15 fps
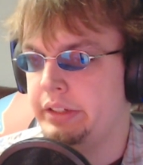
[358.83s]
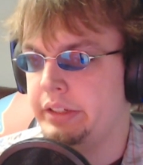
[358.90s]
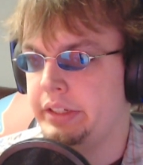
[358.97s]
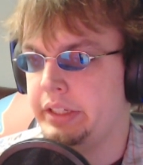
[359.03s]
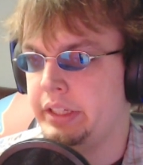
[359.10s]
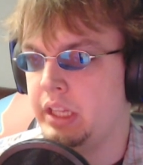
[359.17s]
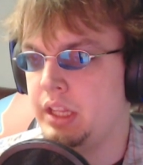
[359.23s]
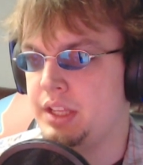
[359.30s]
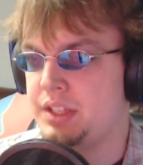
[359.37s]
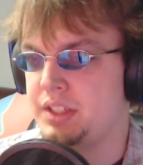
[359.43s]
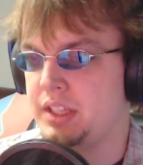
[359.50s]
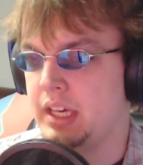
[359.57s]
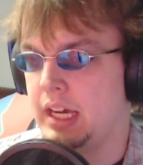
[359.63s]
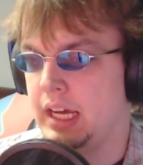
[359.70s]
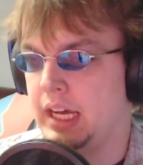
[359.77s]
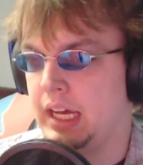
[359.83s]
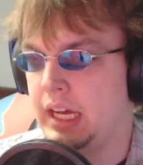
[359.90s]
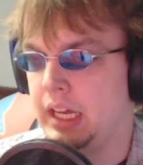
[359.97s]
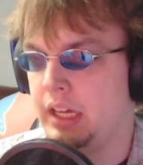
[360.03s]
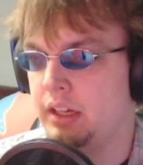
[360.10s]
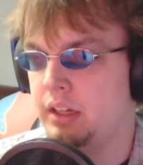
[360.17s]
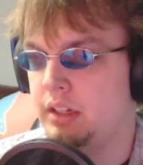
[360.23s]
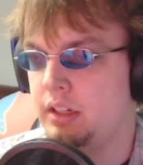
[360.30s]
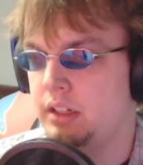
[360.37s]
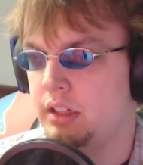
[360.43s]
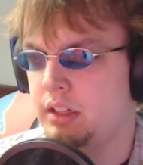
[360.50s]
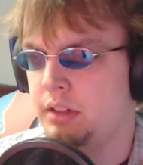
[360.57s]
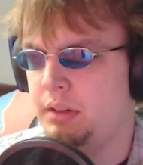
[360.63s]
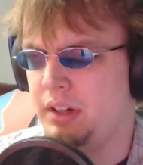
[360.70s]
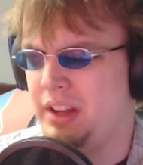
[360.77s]
And this guy,
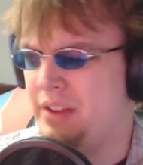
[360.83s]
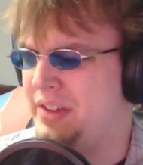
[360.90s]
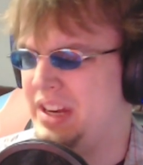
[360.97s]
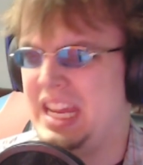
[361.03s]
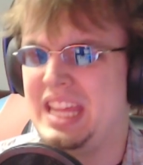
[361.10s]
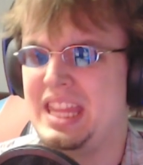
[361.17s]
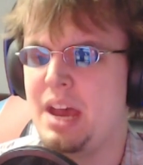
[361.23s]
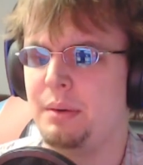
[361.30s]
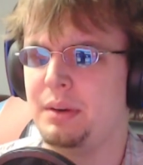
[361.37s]
I don't even need that.